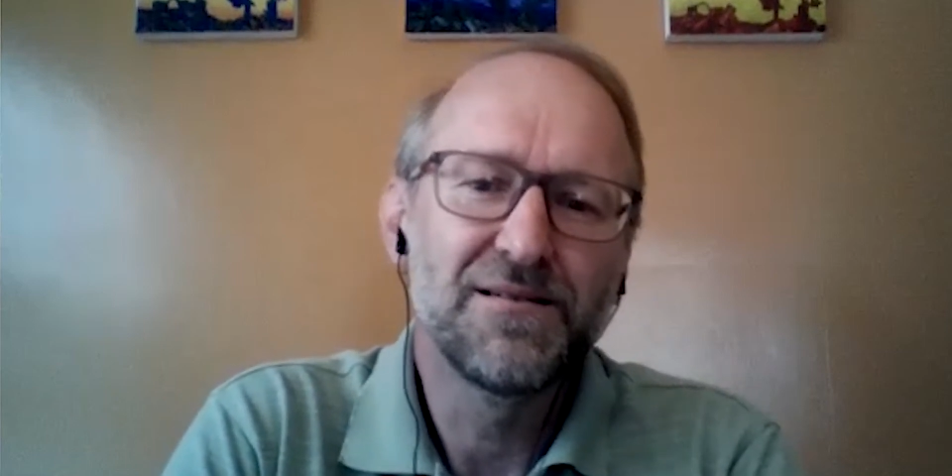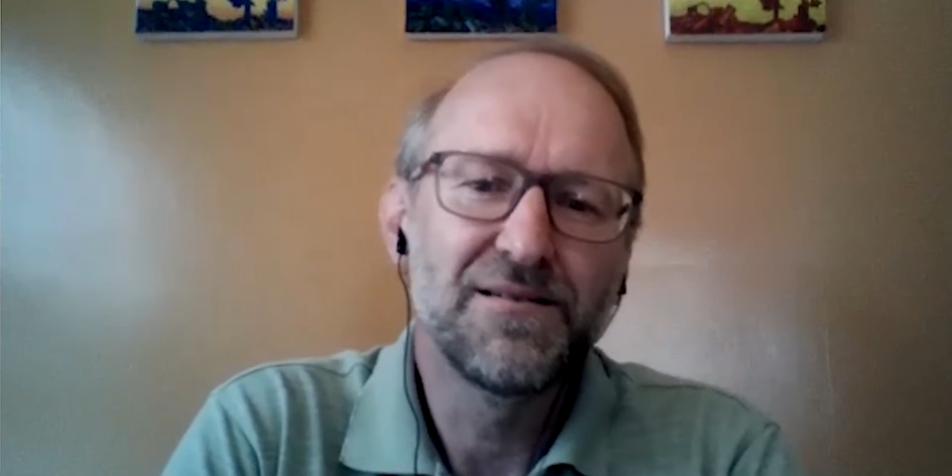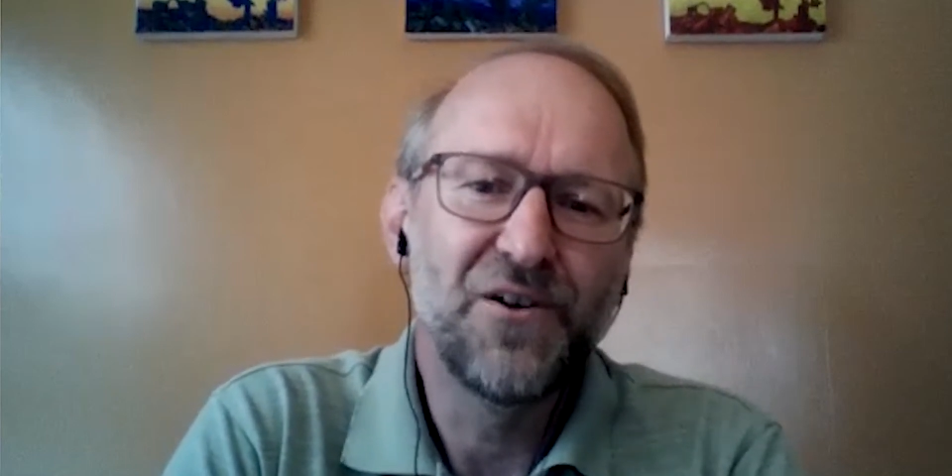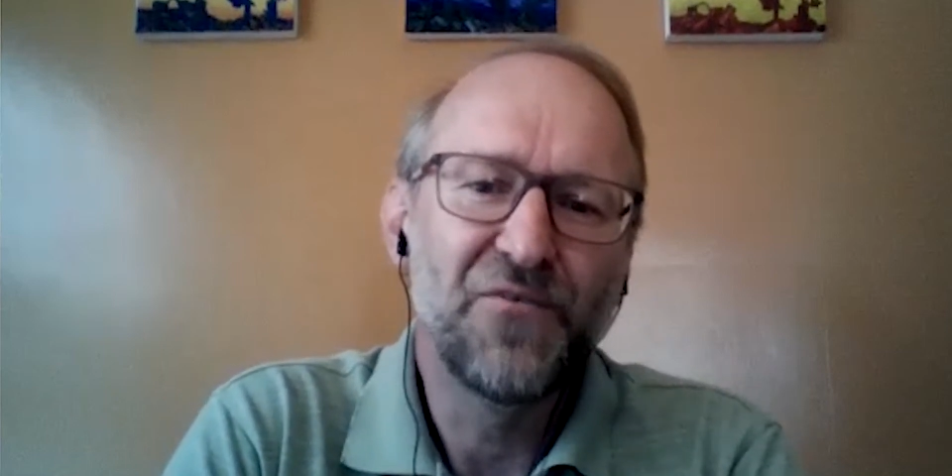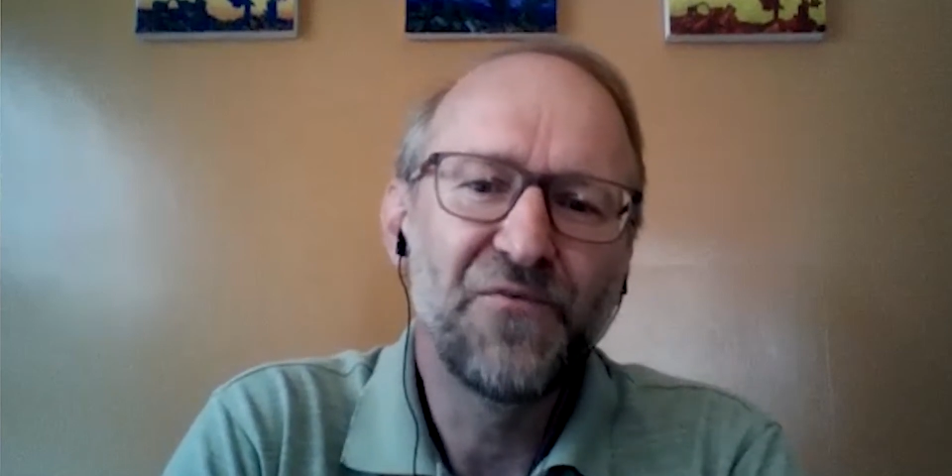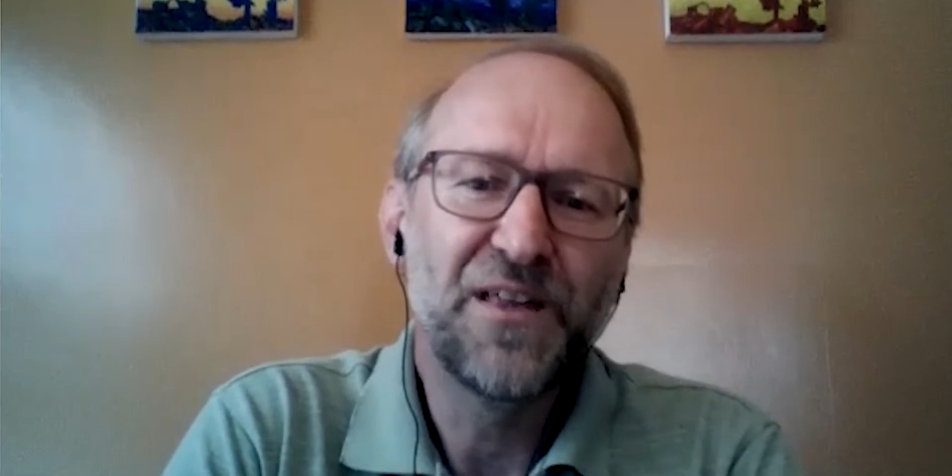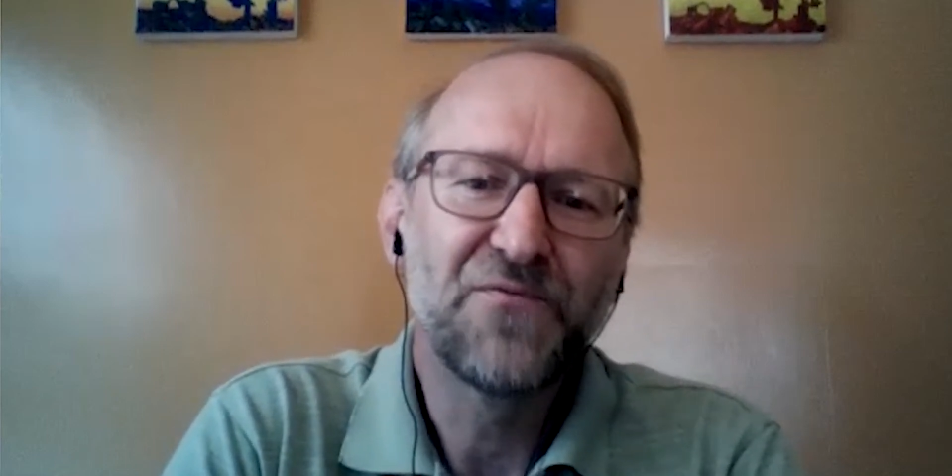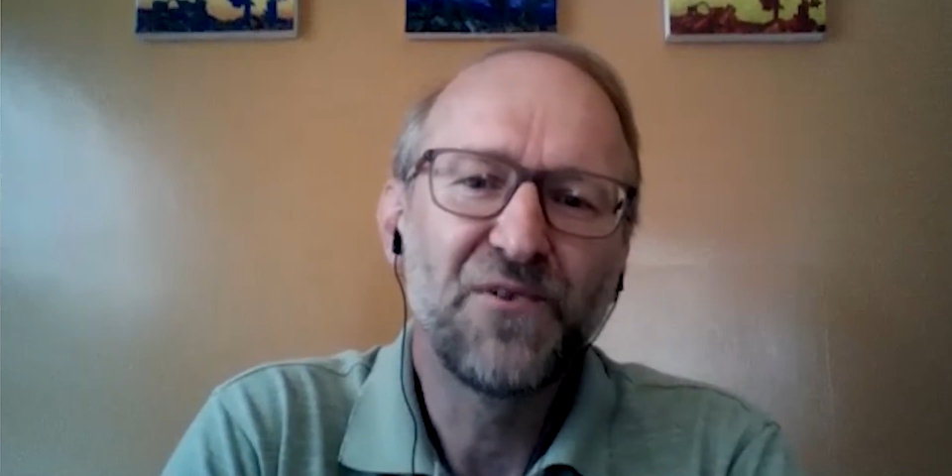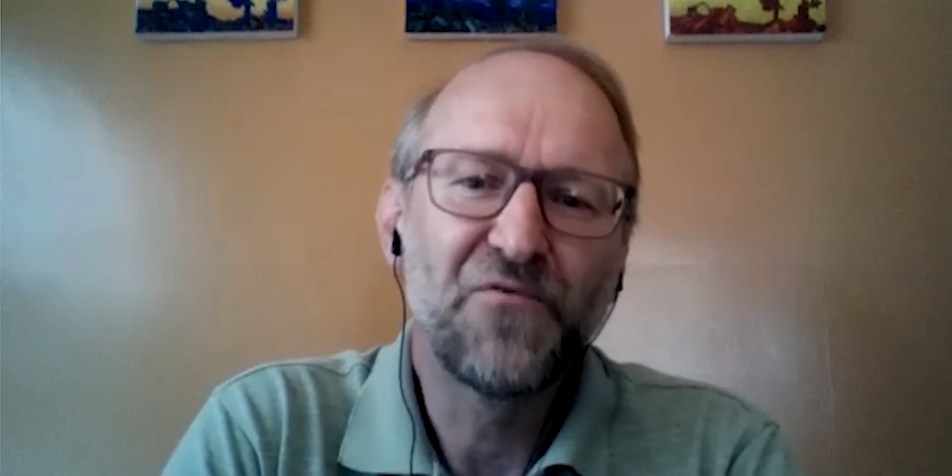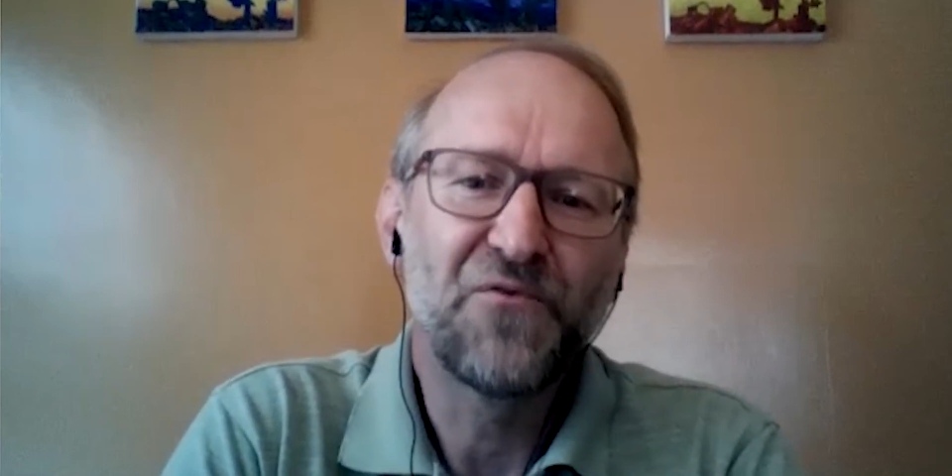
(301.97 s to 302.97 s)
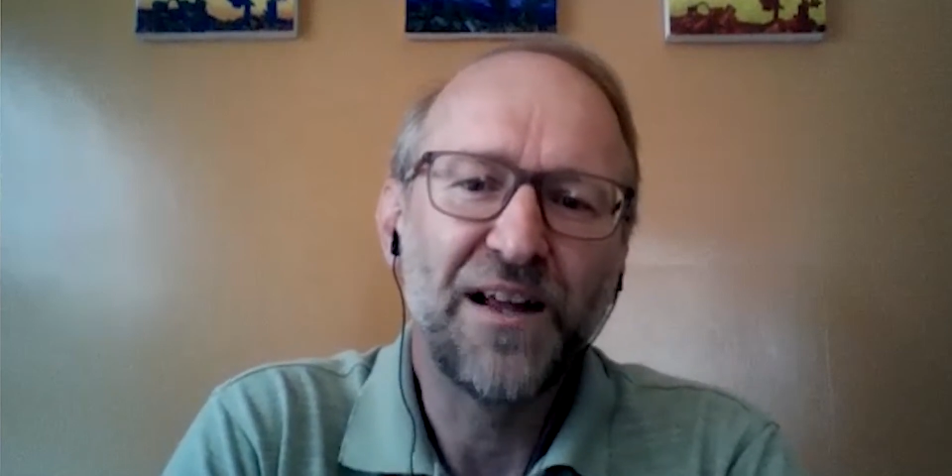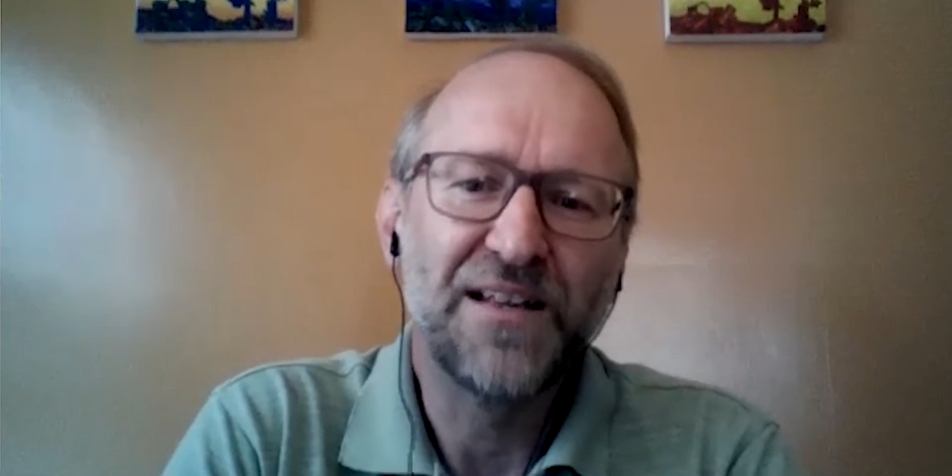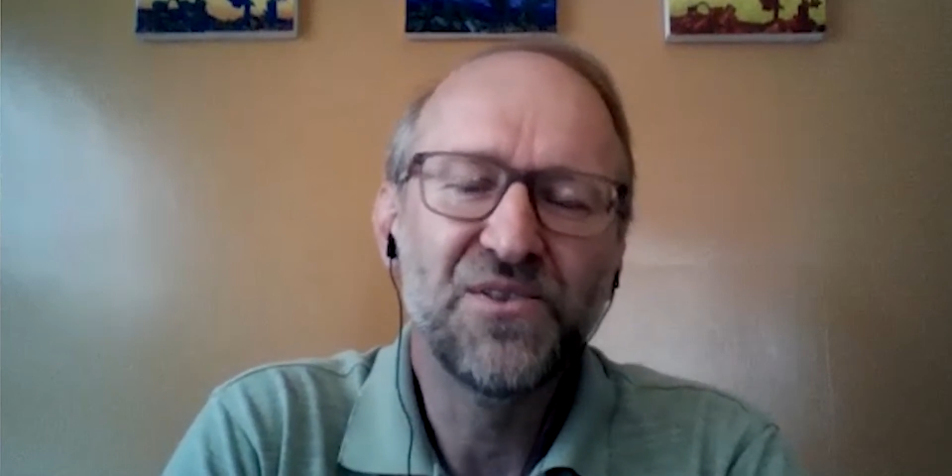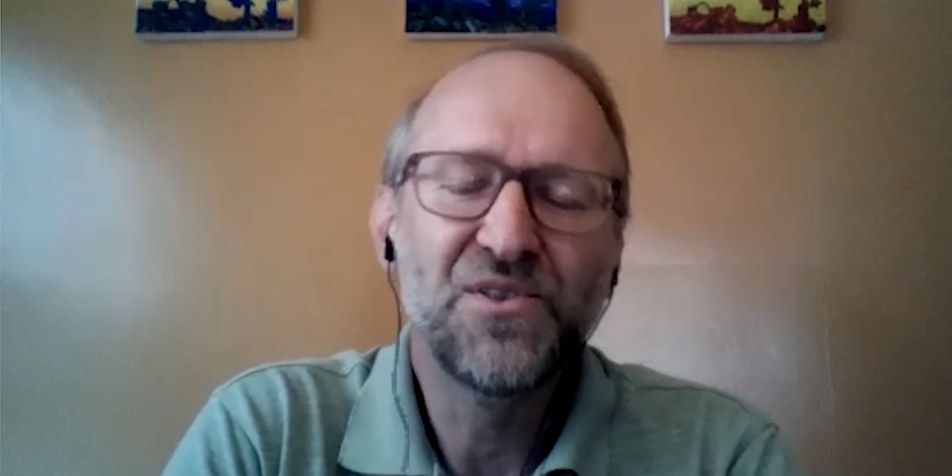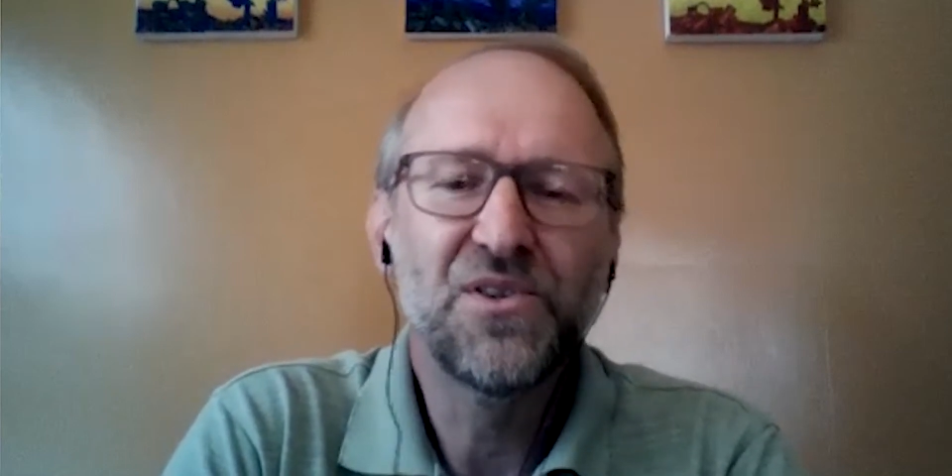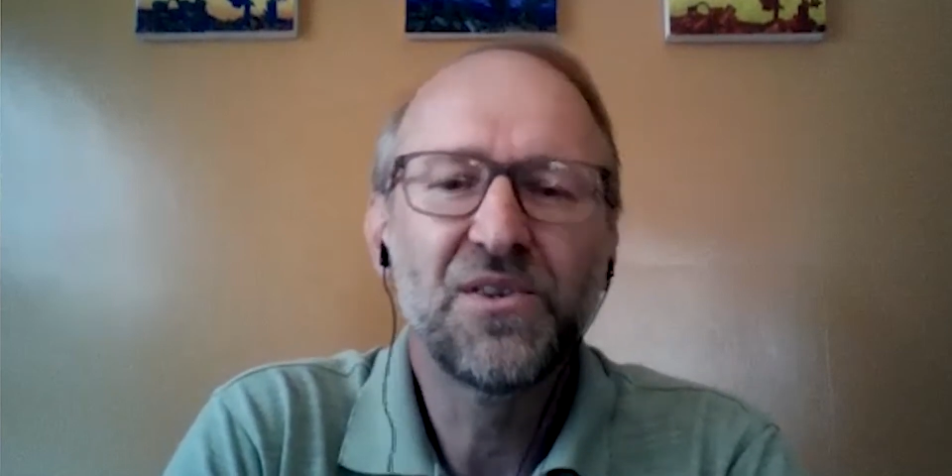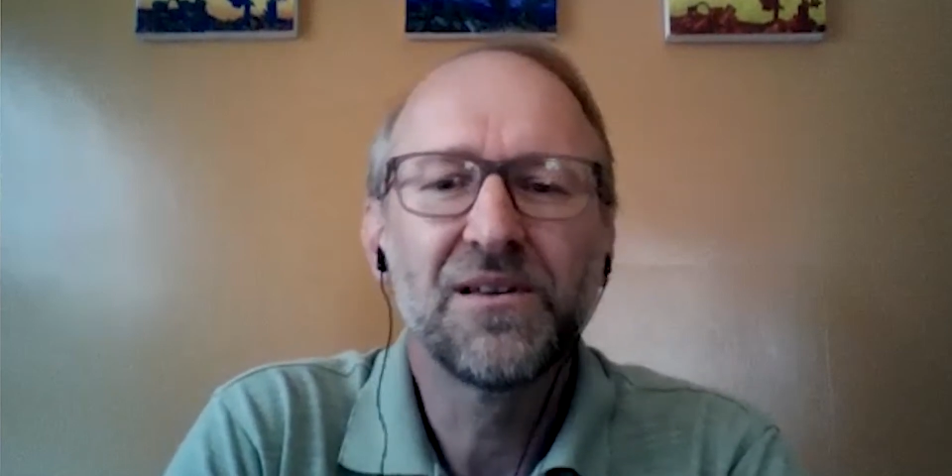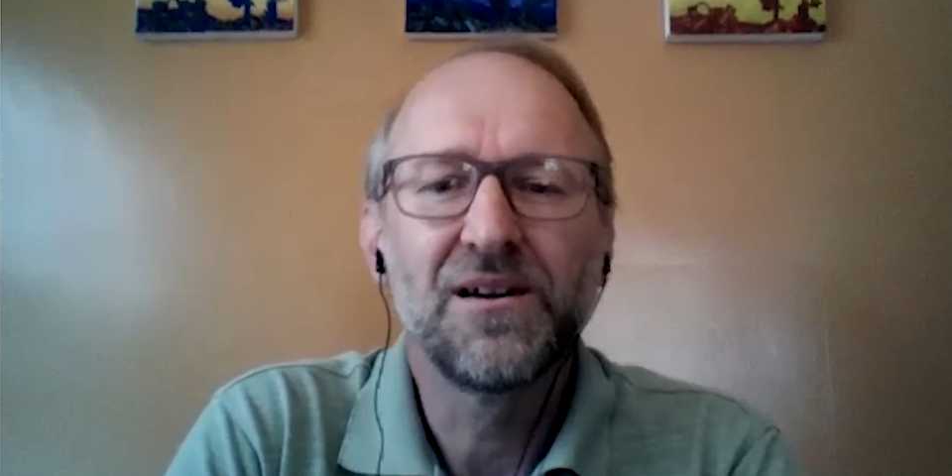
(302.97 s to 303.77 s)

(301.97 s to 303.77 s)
faithful friends,